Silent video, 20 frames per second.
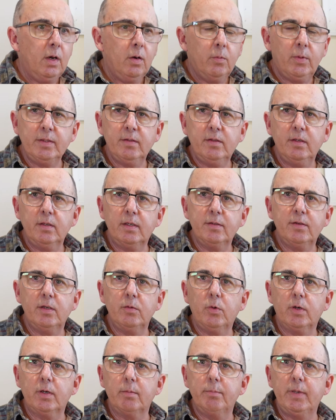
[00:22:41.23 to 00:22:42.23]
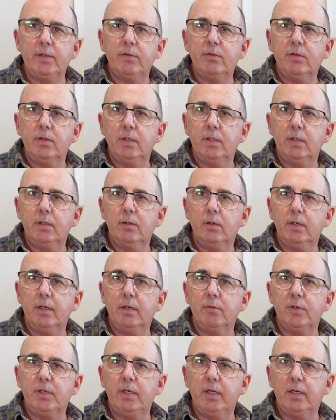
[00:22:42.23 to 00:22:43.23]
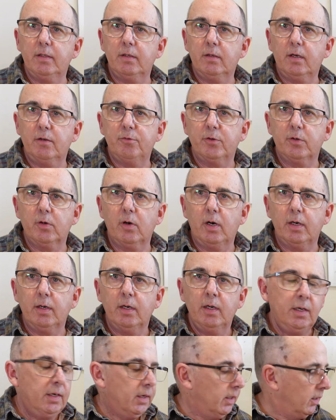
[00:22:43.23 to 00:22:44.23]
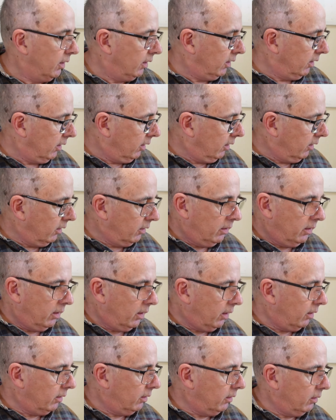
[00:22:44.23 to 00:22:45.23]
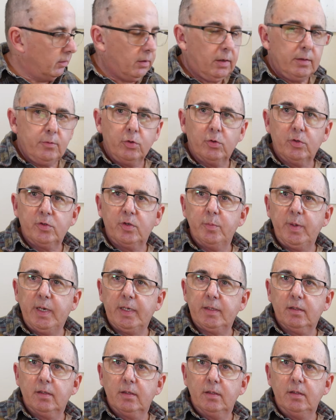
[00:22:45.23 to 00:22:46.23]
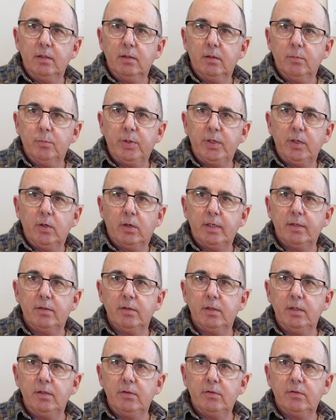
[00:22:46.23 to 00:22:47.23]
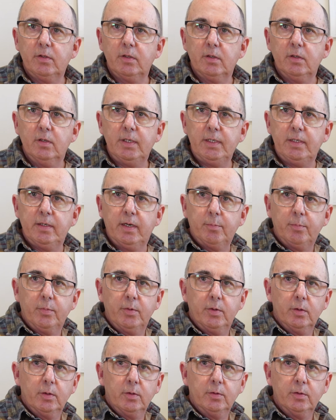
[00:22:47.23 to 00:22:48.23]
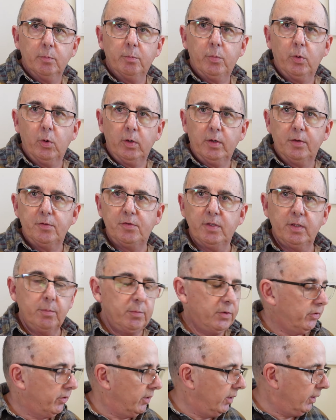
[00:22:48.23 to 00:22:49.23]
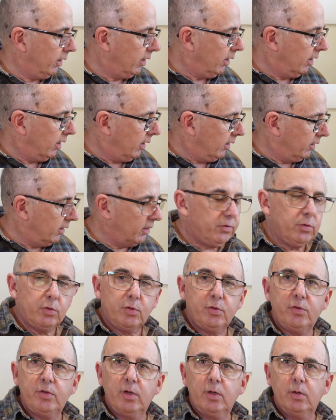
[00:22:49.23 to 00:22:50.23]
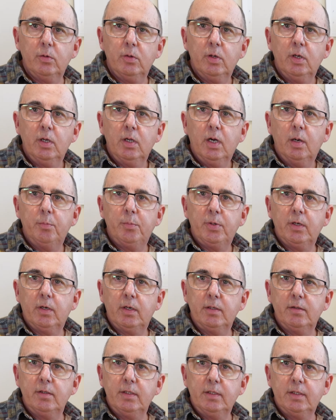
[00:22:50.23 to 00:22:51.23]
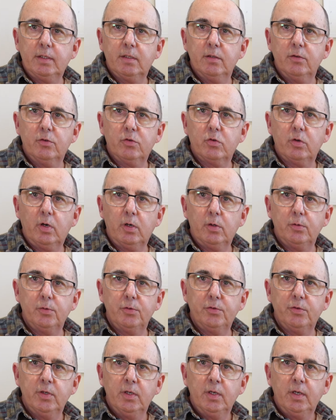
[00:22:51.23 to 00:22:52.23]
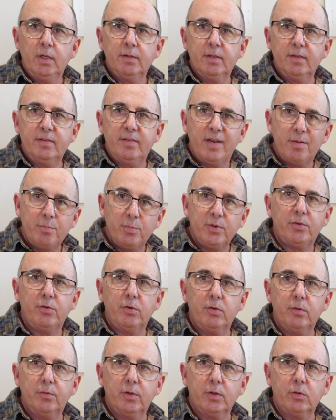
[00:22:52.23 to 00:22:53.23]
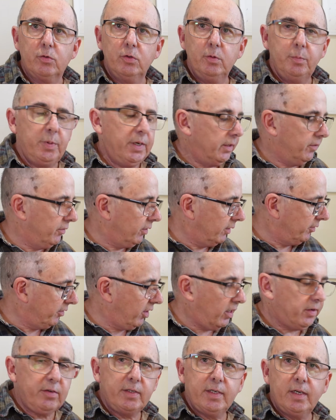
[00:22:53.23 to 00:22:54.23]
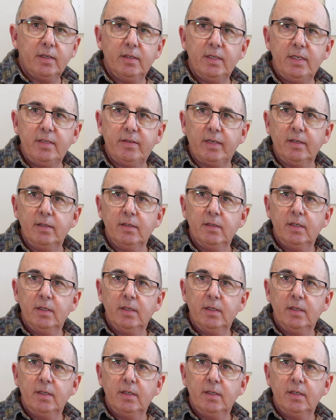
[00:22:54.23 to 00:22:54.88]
One thing I did want to mention in the earlier video that I forgot, I talked about the PIDs that heat up the boilers in the machine. There's also a PID that controls the temperature of the group head. So there's actually a heater